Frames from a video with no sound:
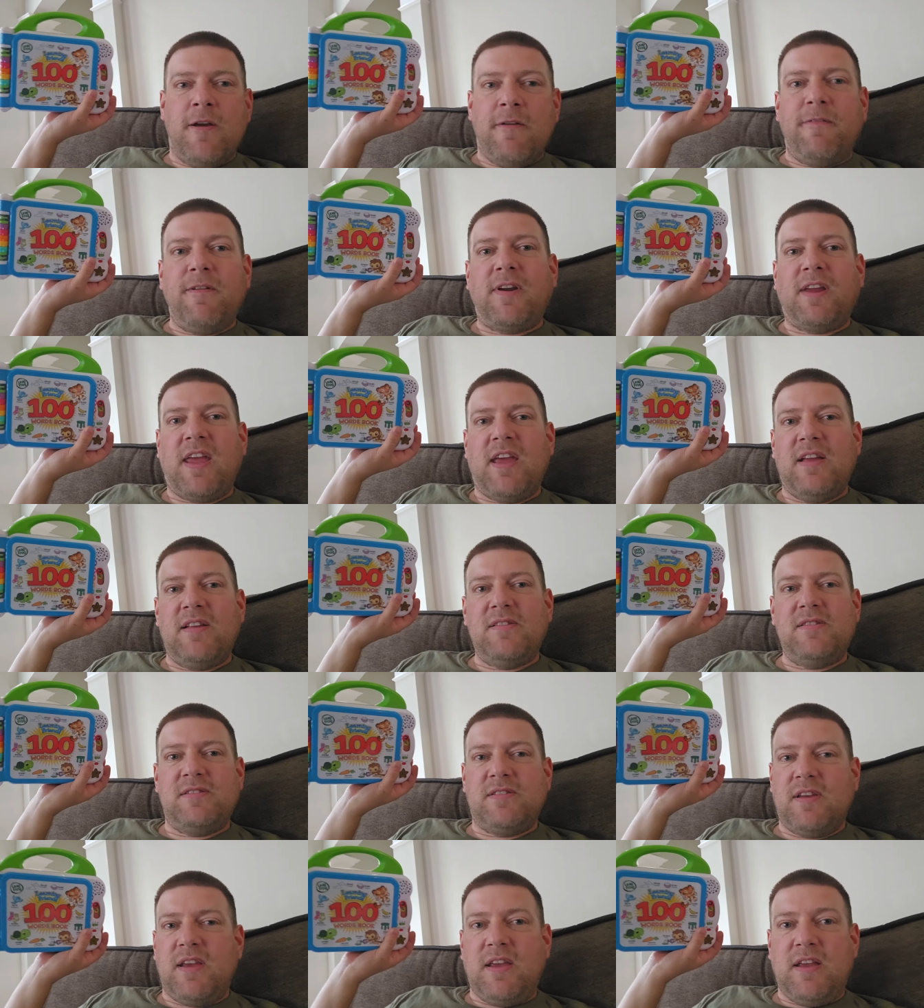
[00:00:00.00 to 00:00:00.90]
for
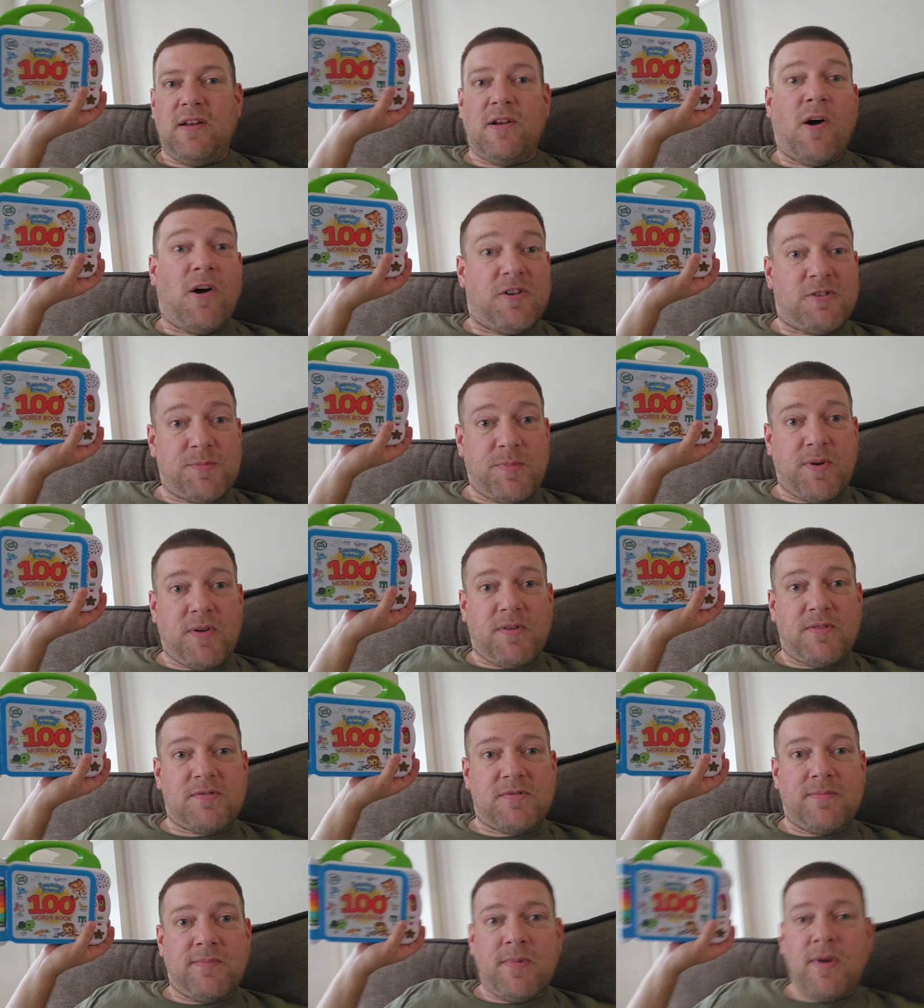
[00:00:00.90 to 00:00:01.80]
kids in
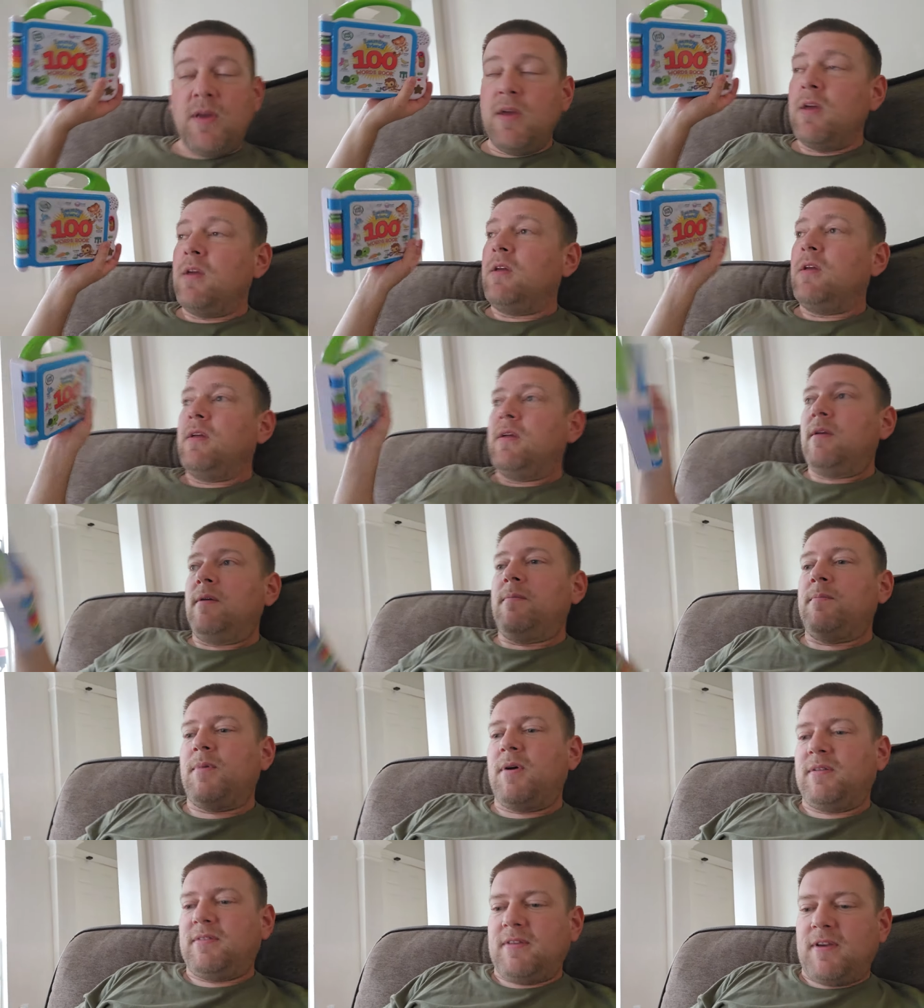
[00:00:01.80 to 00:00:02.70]
hospitals.
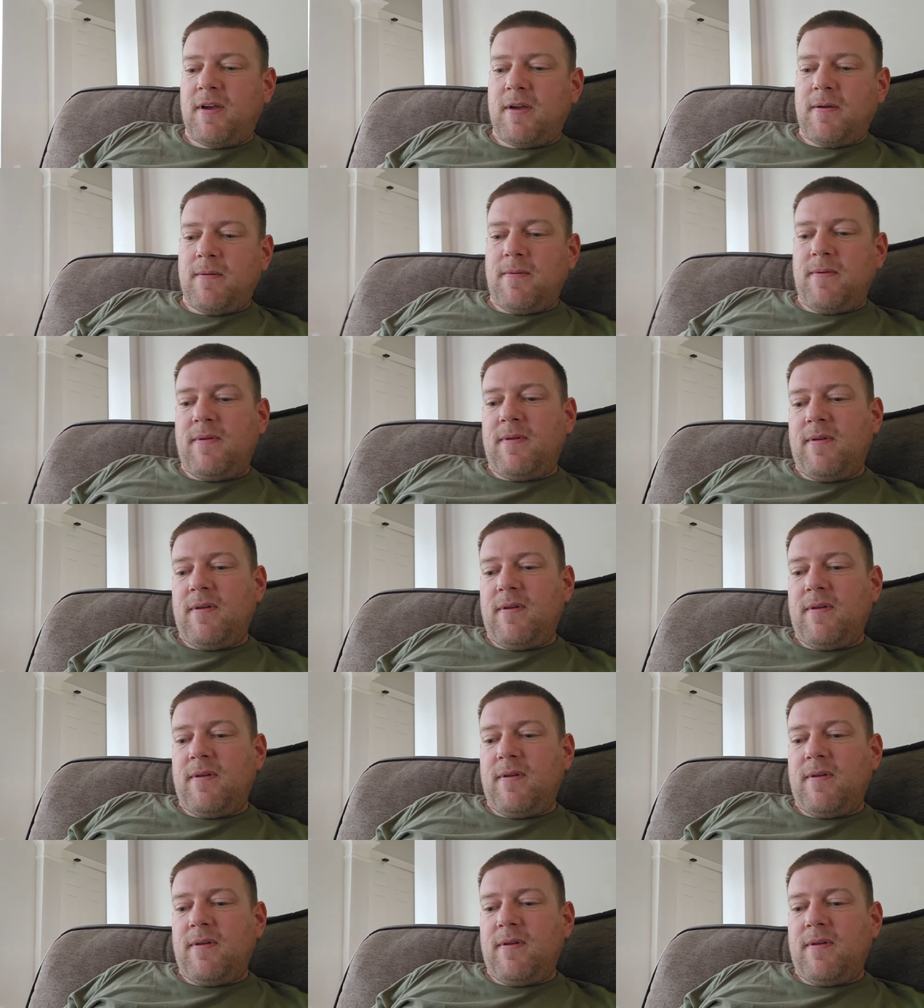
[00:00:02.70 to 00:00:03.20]
But uh,